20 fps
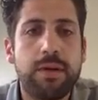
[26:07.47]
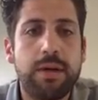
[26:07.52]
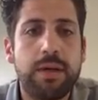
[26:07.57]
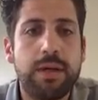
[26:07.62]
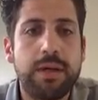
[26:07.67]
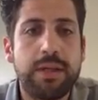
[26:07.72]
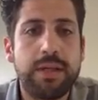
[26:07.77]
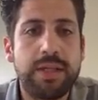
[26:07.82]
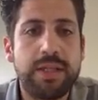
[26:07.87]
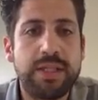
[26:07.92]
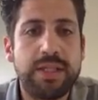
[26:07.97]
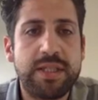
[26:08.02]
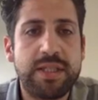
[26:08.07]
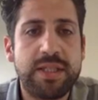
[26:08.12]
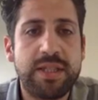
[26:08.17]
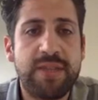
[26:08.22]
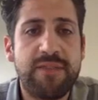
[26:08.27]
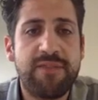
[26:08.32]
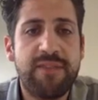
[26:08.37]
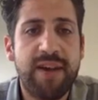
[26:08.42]
This
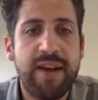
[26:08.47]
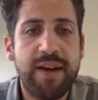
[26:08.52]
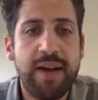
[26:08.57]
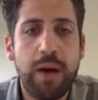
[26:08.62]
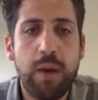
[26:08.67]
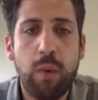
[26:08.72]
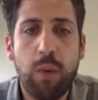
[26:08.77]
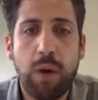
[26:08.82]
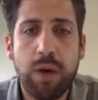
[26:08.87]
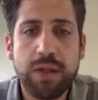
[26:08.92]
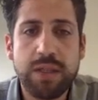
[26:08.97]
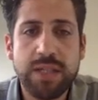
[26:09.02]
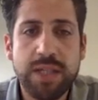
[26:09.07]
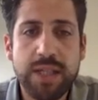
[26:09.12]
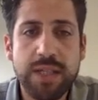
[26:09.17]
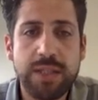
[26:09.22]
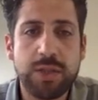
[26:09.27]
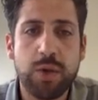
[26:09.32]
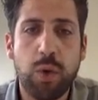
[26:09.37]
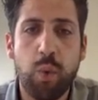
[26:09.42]
is the final
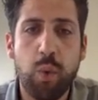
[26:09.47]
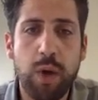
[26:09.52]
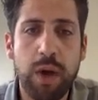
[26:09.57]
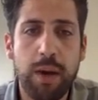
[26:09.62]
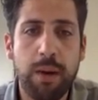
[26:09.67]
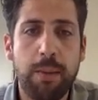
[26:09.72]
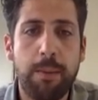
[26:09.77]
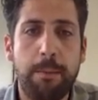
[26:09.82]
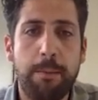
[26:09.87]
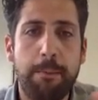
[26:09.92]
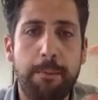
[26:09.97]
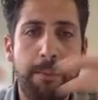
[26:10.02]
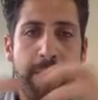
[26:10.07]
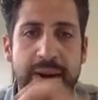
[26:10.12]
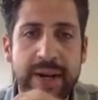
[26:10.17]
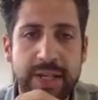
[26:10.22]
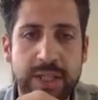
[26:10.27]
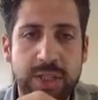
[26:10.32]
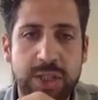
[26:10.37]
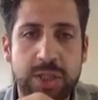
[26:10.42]
WOXA, so we
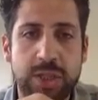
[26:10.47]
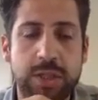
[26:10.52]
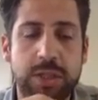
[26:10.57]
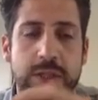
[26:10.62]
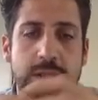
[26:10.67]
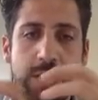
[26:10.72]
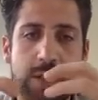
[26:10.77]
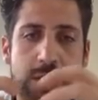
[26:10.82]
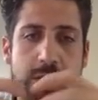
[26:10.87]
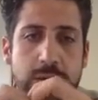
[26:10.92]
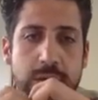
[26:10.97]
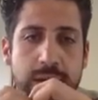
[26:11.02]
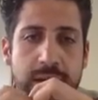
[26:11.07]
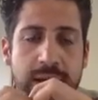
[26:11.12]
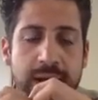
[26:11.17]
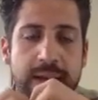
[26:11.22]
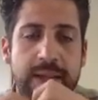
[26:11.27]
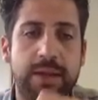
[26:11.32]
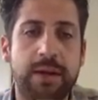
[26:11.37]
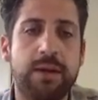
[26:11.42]
match
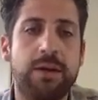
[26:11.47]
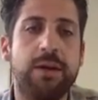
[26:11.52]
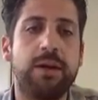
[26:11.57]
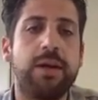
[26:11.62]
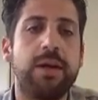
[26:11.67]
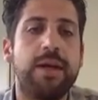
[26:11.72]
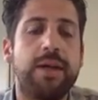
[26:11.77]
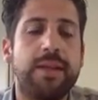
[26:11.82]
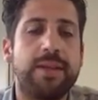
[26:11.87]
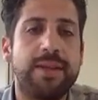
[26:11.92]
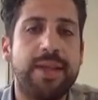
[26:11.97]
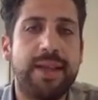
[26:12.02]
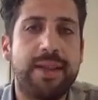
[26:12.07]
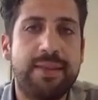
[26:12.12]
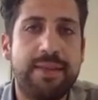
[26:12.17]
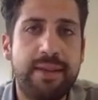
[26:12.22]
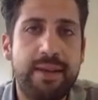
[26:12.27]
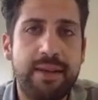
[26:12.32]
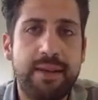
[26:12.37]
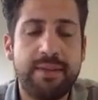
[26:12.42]
together
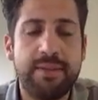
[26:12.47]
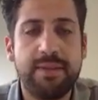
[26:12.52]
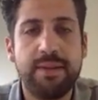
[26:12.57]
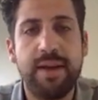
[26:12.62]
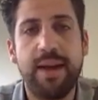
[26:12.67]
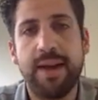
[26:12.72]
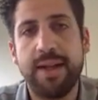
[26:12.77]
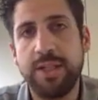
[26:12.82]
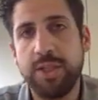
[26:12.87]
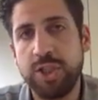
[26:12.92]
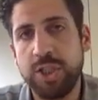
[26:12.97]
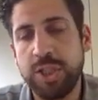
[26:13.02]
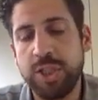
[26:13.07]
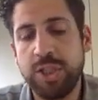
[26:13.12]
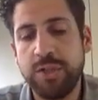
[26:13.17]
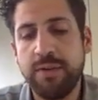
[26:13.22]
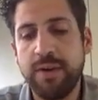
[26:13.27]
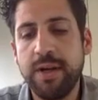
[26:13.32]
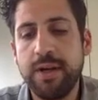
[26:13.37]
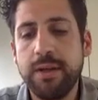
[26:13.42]
the teeth and
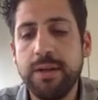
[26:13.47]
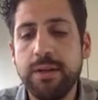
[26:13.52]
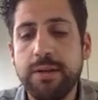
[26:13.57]
gingiva.